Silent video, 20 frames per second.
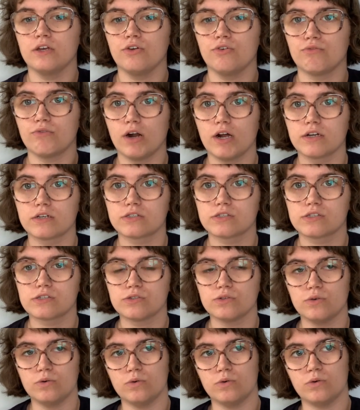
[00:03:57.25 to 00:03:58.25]
rugs
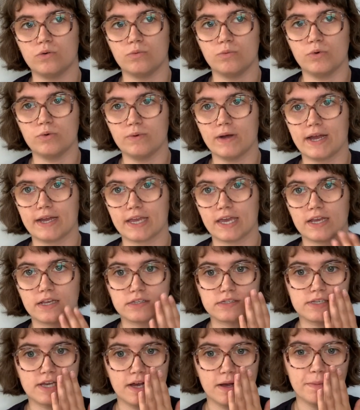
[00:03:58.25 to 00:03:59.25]
or wall
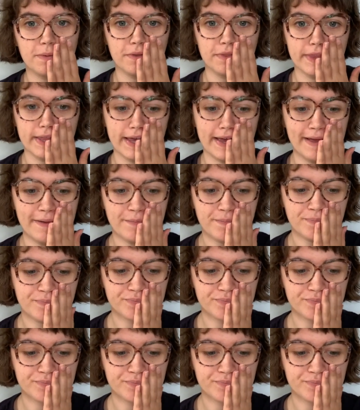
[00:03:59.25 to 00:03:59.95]
hangings up on there.